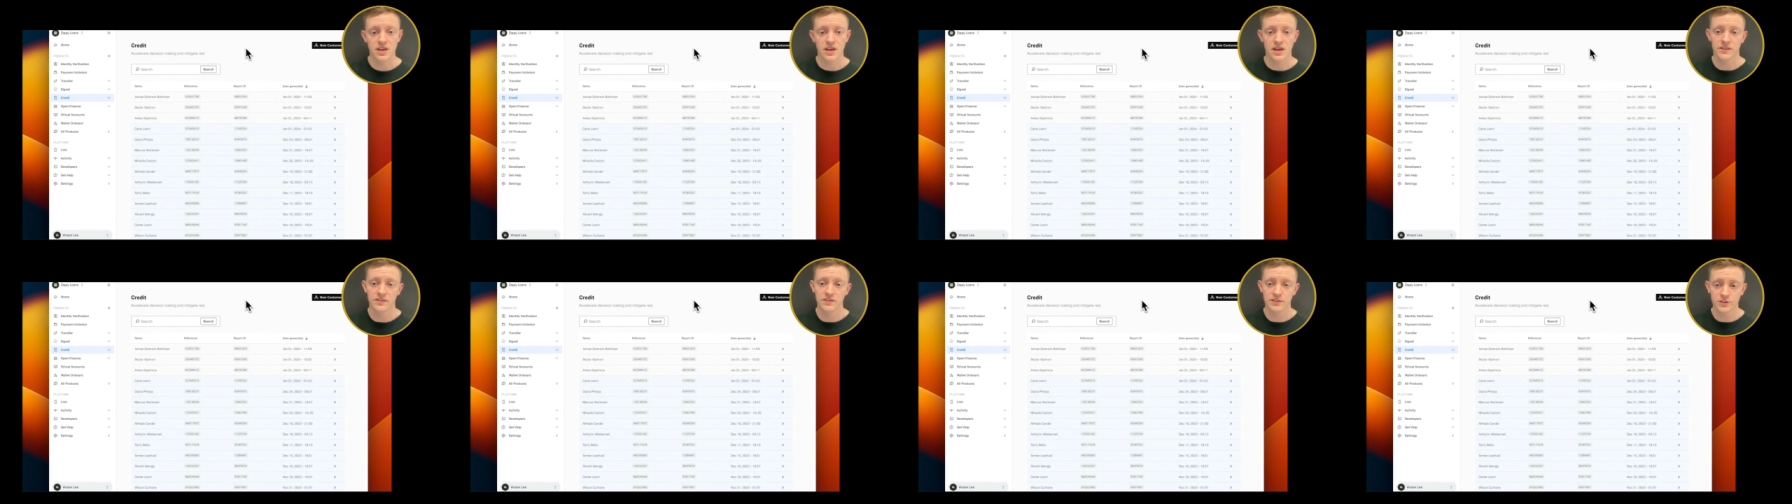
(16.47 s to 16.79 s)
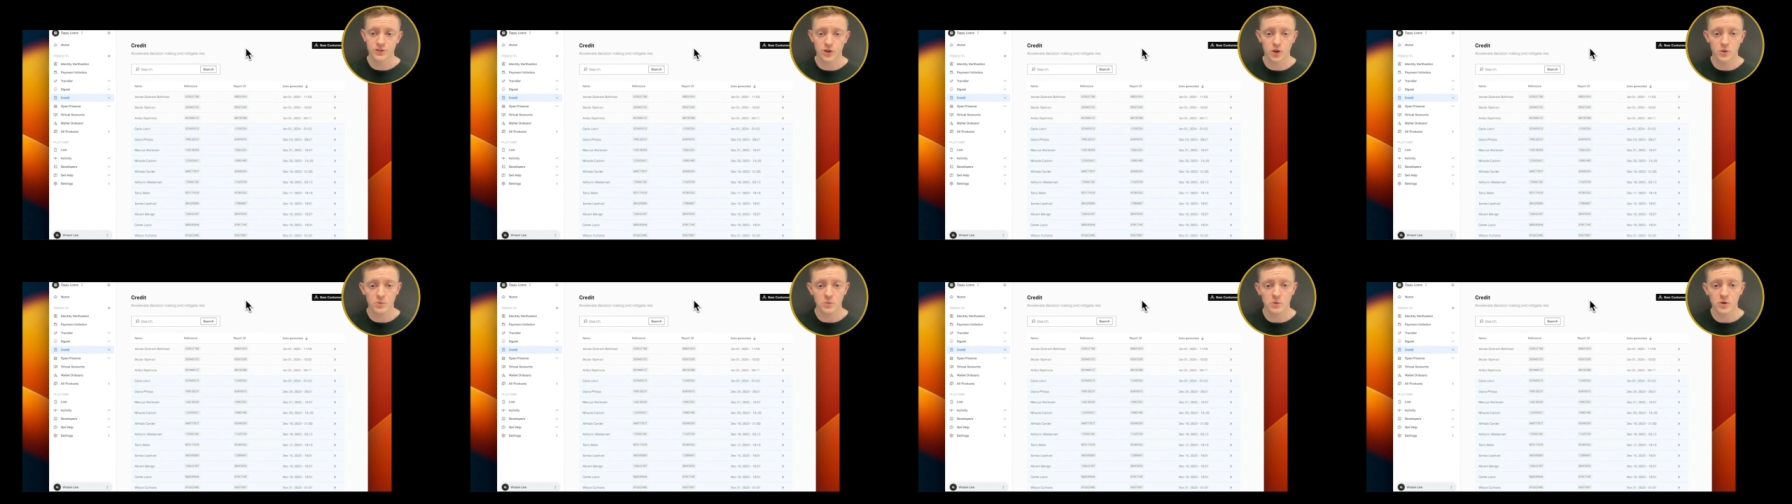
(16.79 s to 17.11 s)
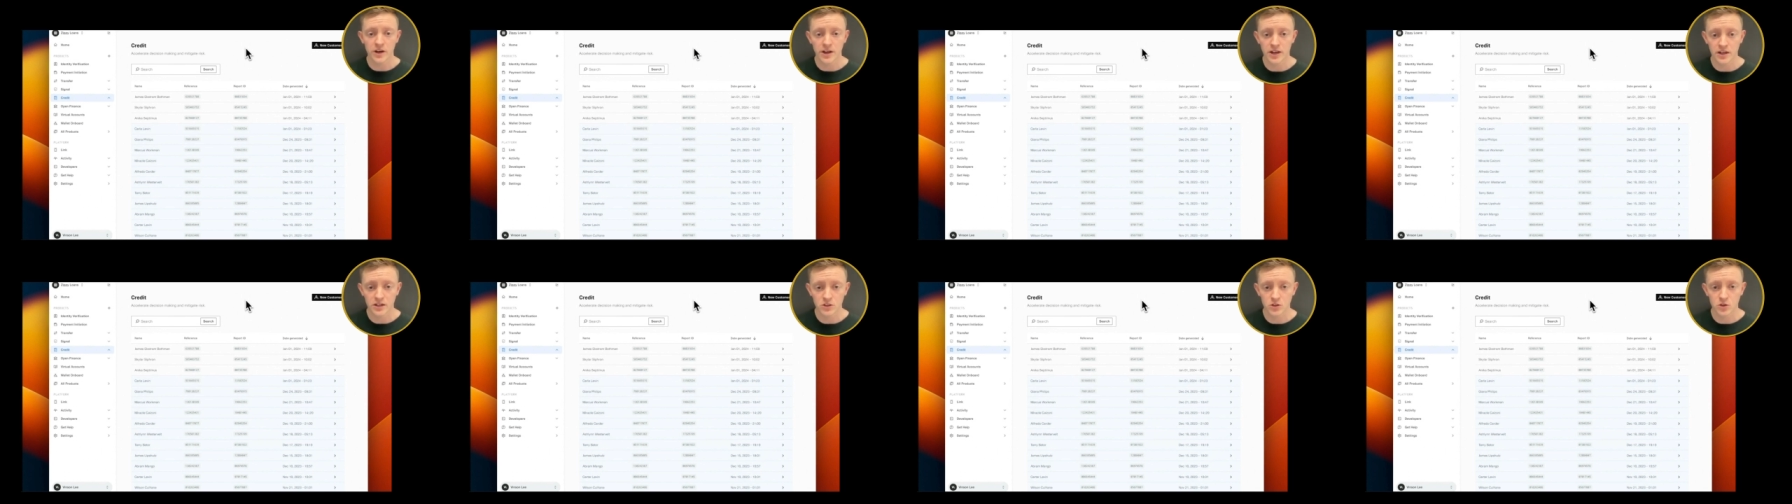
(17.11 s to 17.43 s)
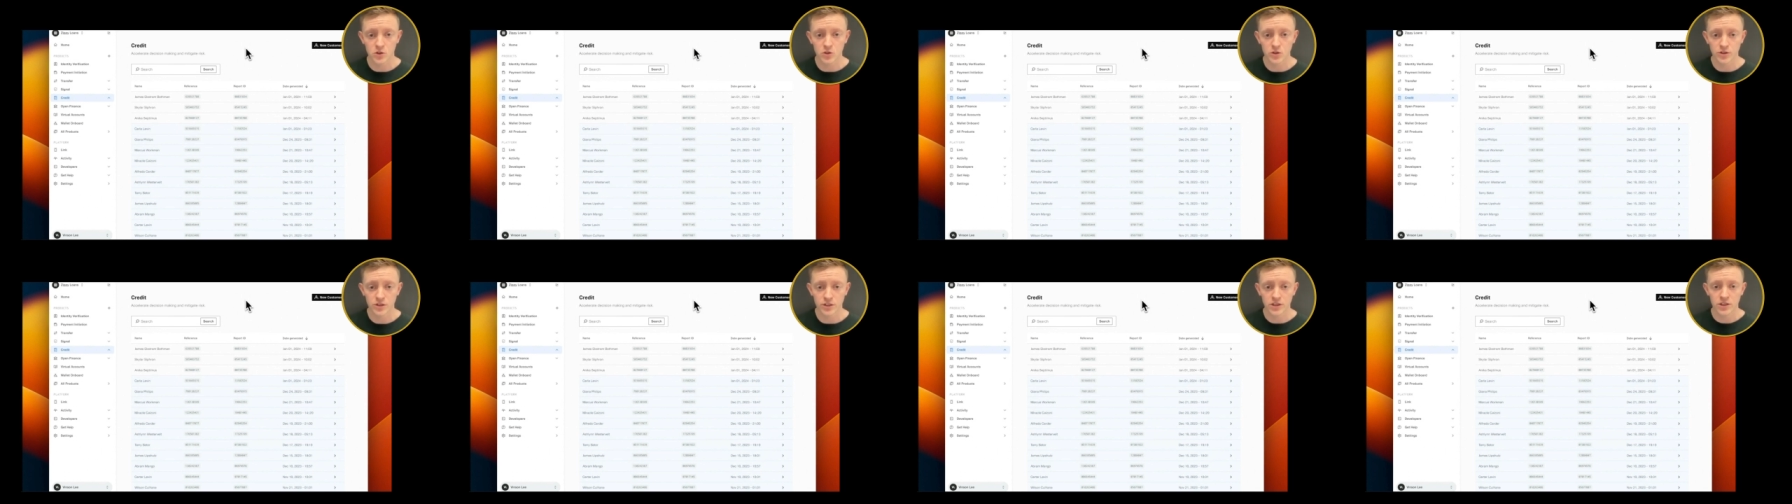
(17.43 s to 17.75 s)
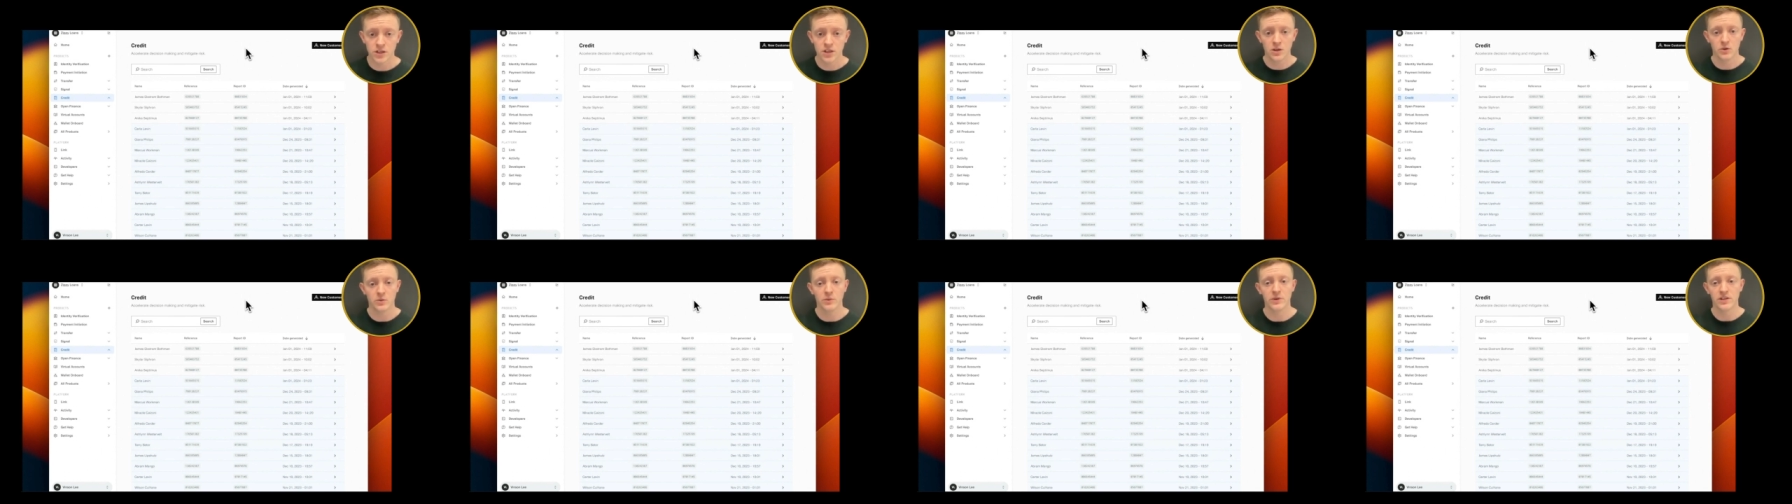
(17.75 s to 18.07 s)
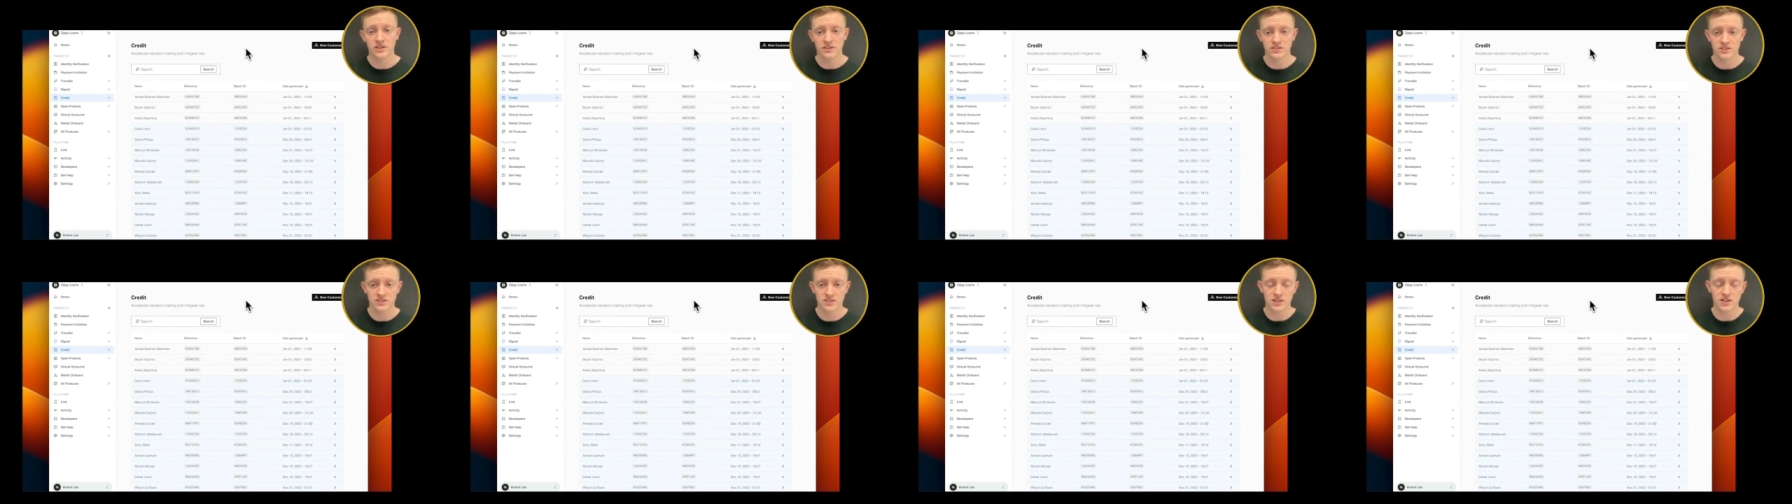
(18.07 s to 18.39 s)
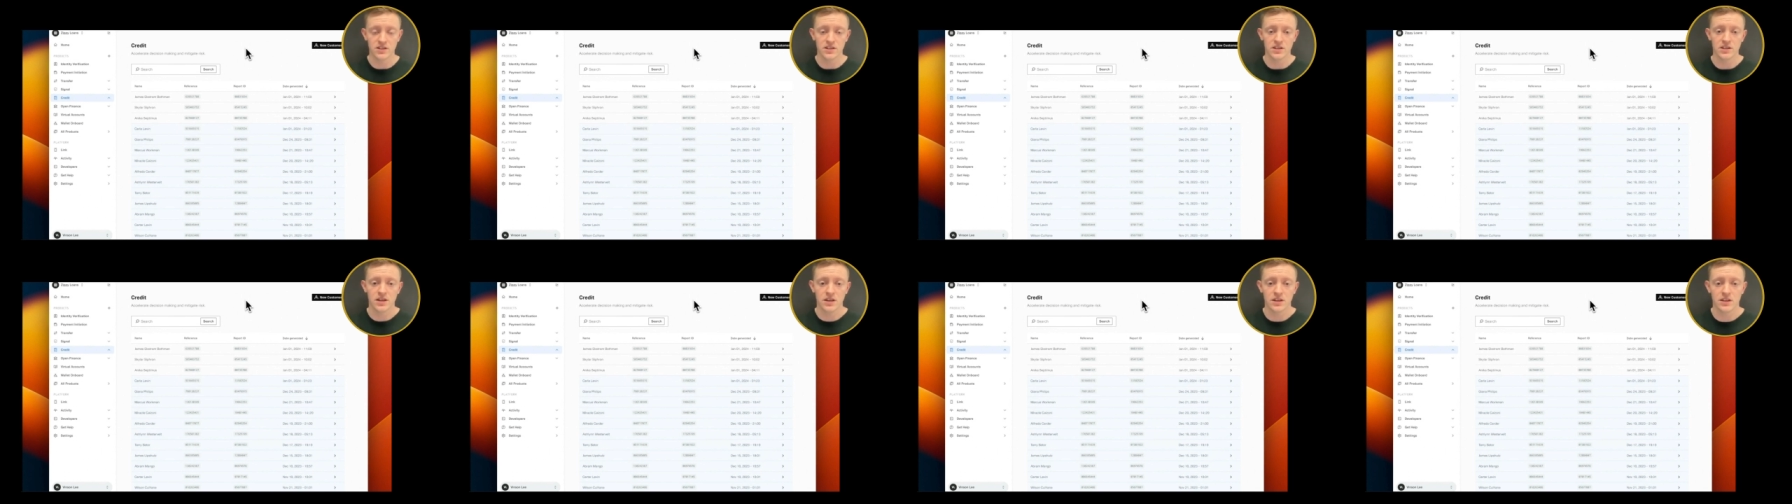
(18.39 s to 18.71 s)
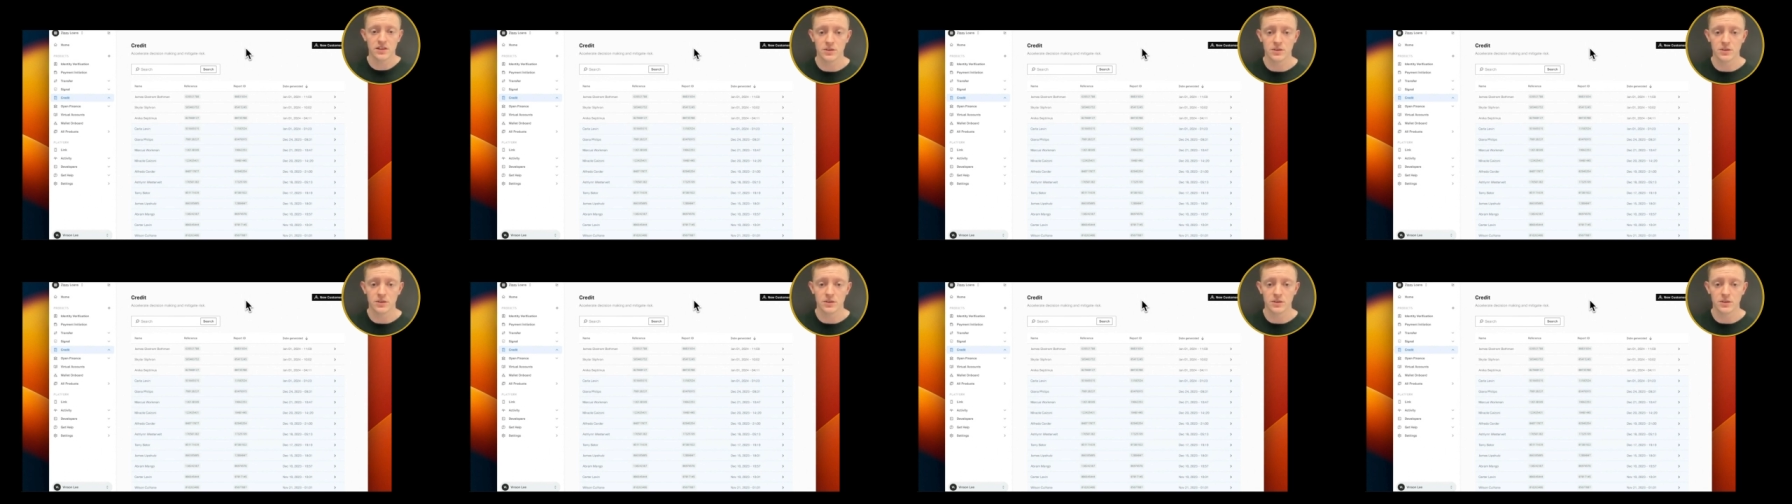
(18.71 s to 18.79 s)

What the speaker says: and in the top right-hand corner, we can see